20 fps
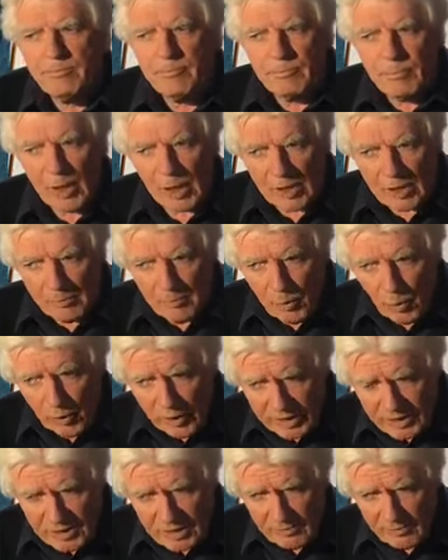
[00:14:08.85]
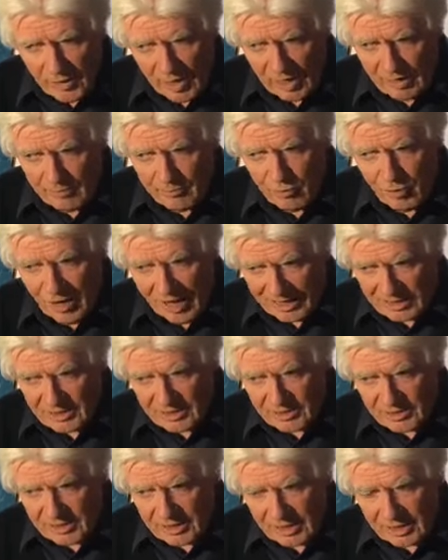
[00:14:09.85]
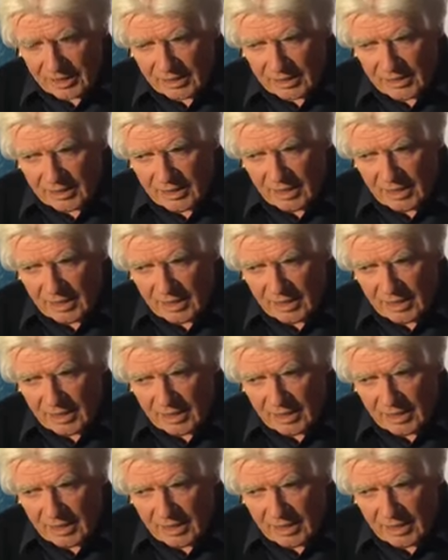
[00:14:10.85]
But the point about practicing,